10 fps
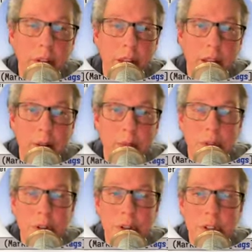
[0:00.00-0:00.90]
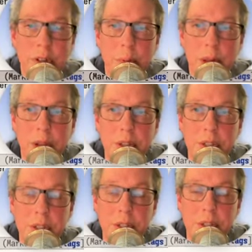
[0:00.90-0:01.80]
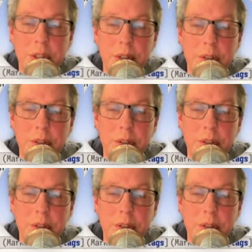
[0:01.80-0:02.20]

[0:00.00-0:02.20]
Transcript: helpful to be consistent.